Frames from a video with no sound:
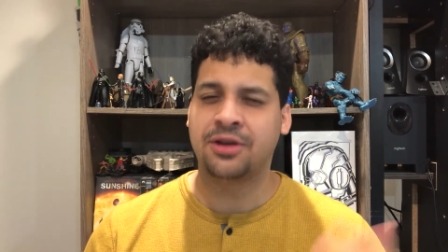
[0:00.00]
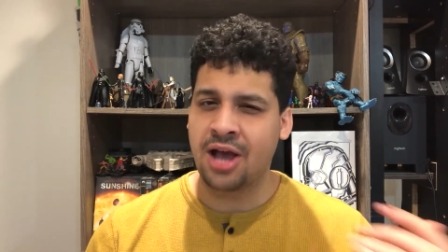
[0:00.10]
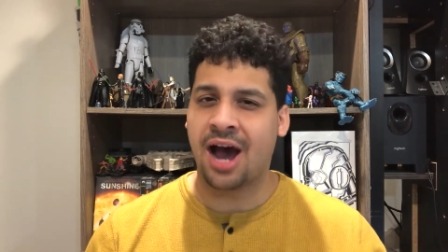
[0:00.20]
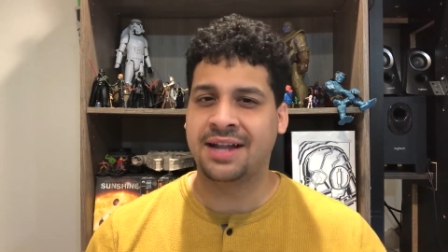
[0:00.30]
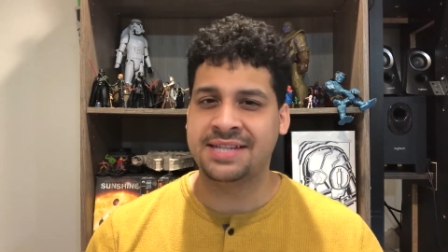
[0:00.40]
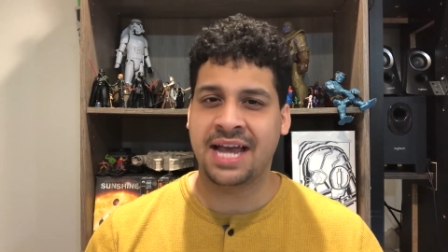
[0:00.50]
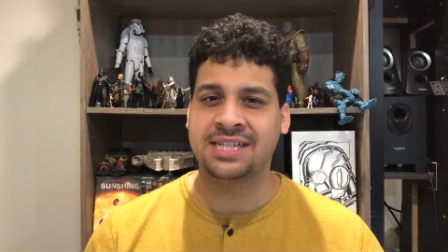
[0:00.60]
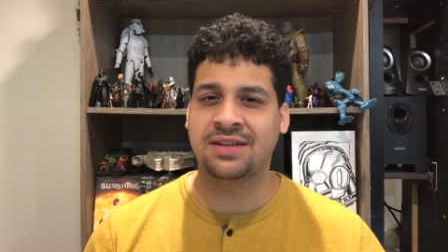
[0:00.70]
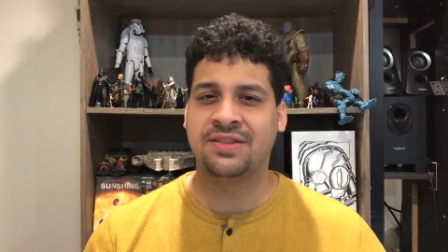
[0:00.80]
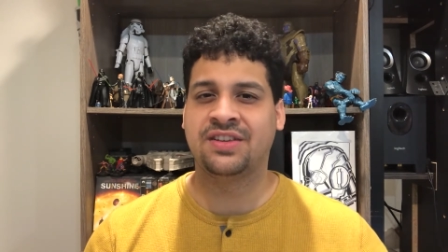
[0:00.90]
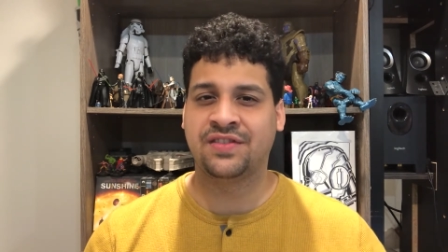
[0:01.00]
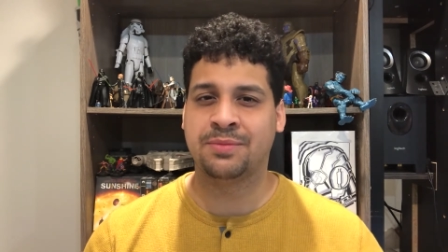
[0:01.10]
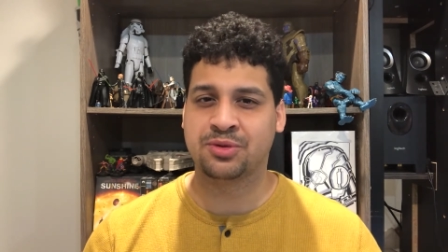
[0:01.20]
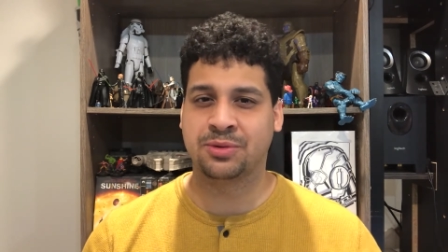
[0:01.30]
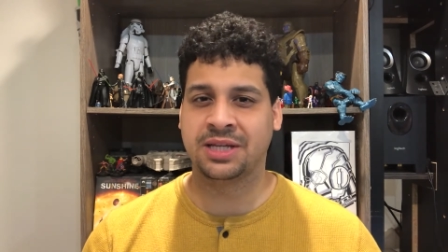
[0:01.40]
the context of this
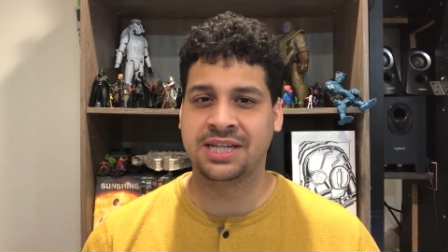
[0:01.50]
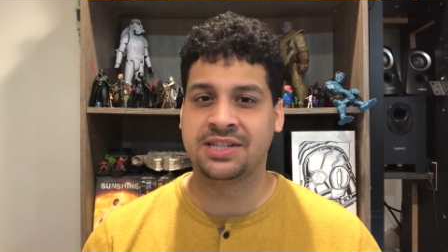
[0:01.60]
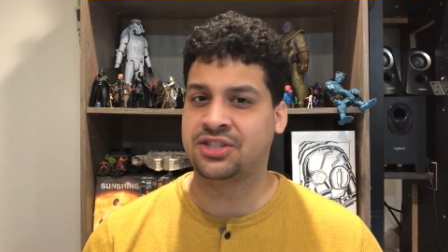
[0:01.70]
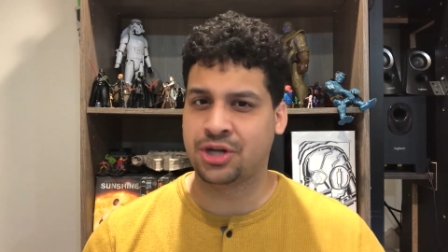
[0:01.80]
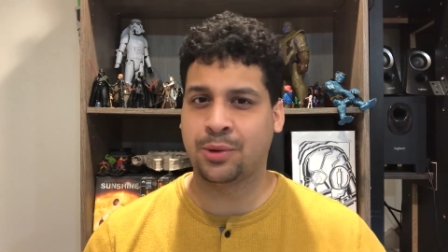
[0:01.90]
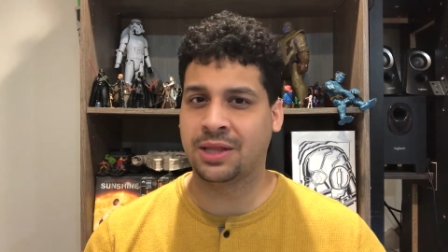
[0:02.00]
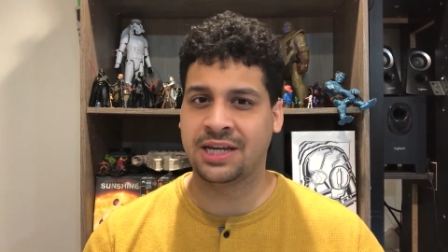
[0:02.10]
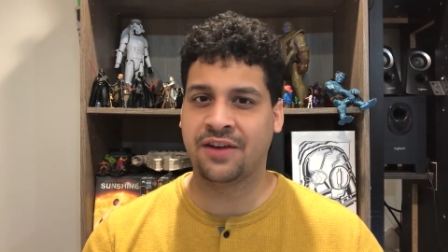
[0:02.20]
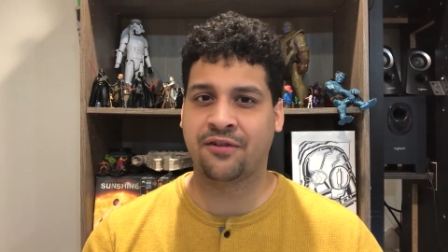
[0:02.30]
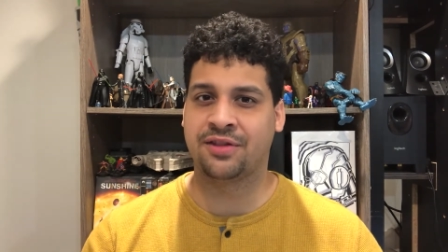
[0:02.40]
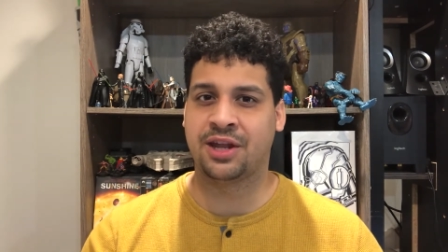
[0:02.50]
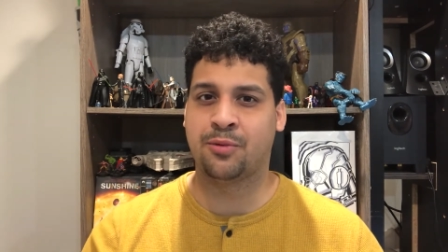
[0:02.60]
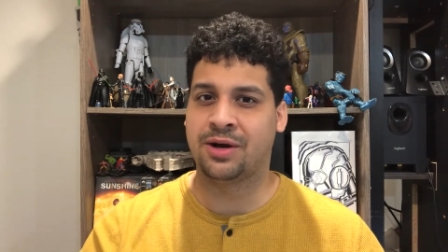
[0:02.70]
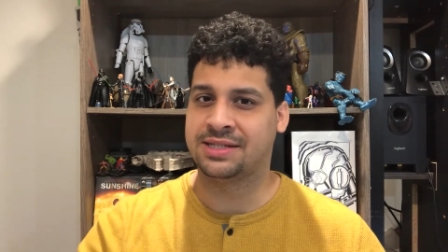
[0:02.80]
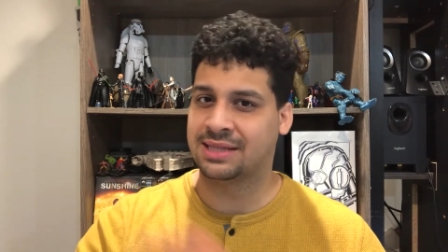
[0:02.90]
film's release is totally different
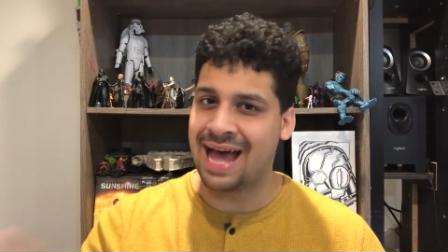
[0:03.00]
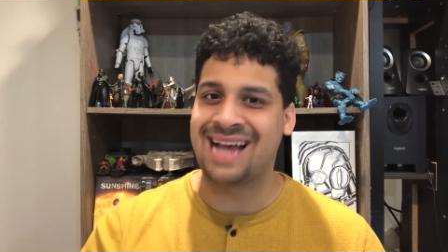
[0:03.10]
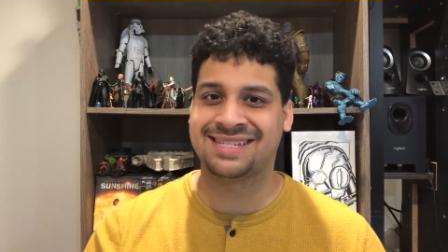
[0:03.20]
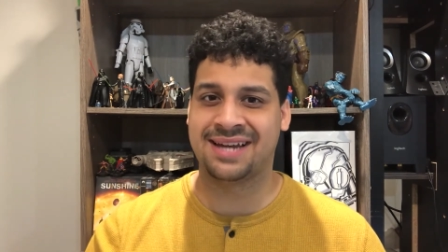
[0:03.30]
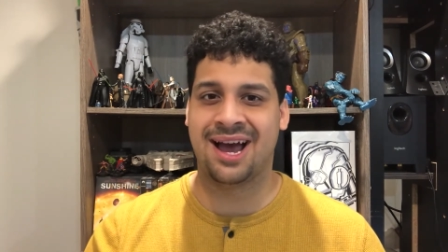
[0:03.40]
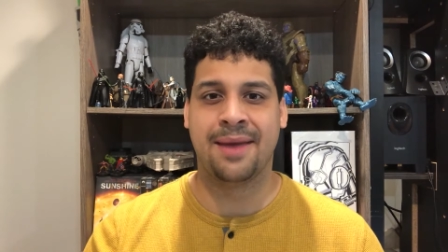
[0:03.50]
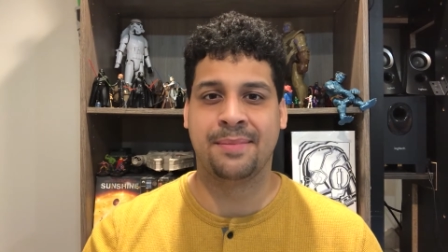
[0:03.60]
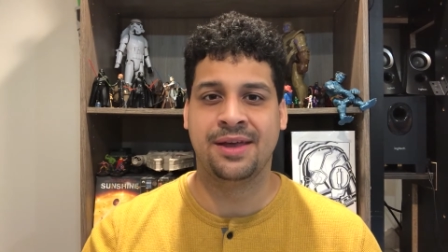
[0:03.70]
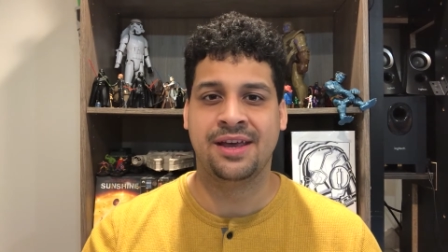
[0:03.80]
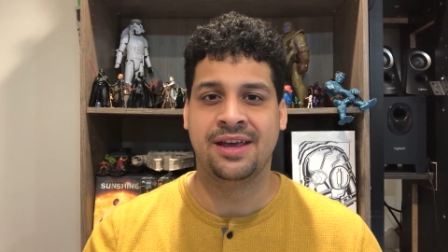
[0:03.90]
than it was last time.